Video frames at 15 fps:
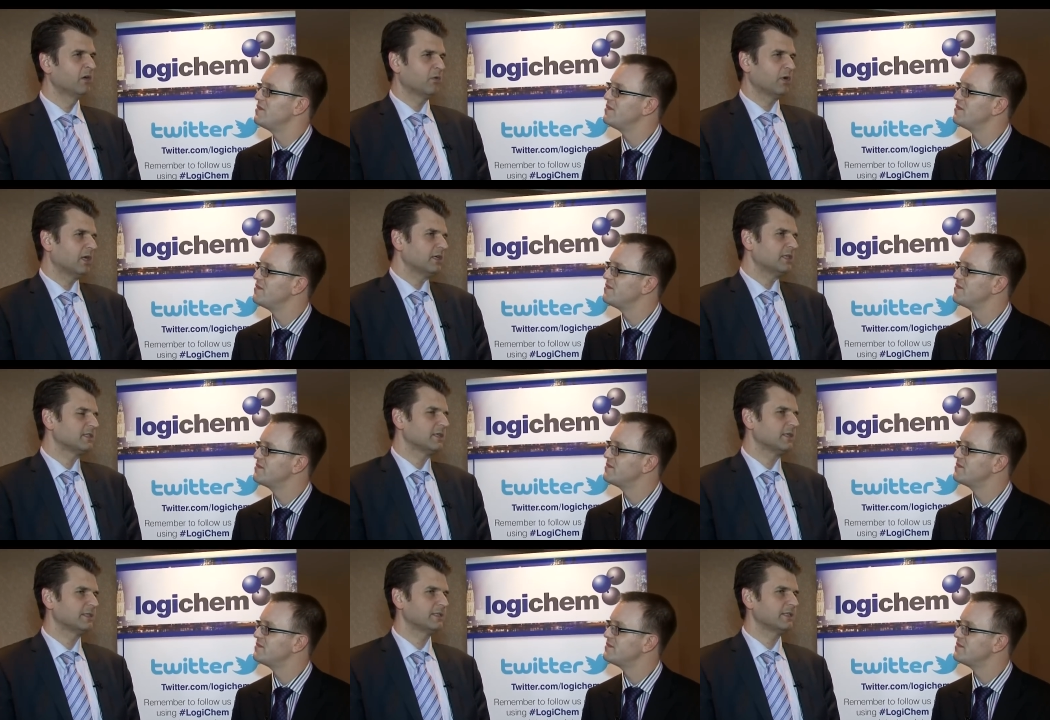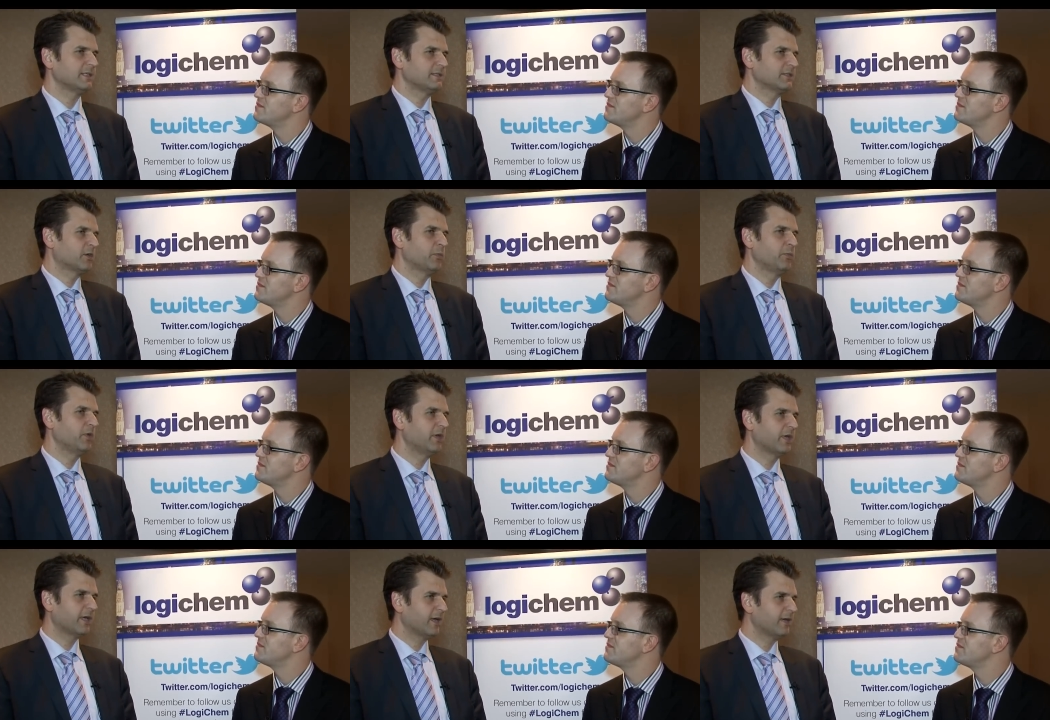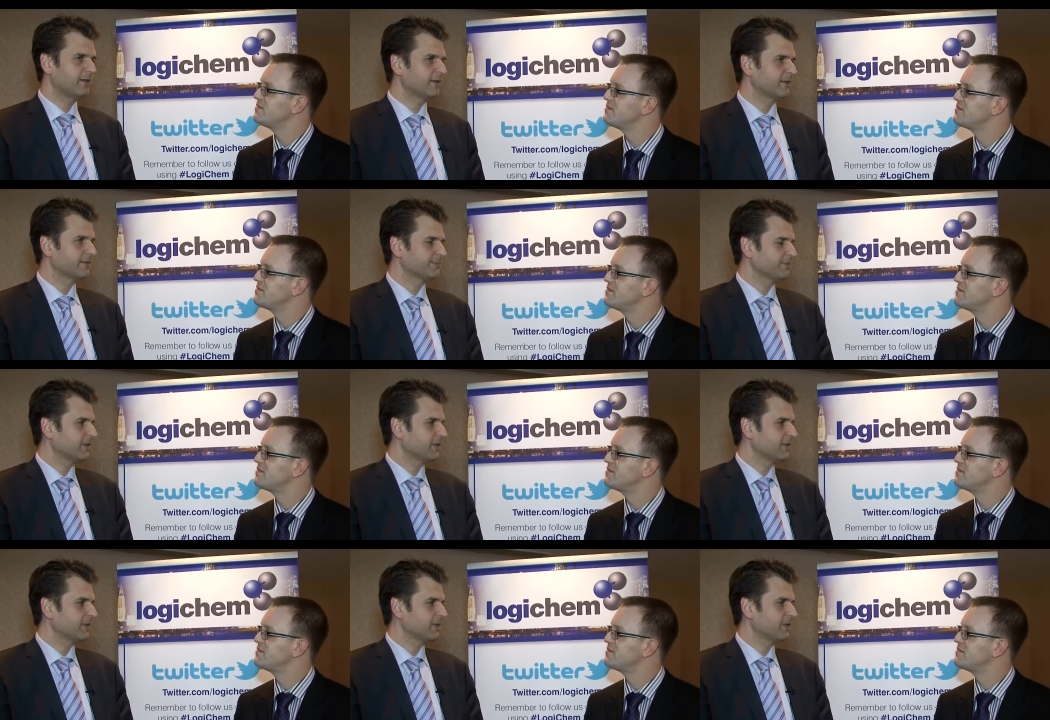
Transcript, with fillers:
Speaker 1: Well, it's communicating.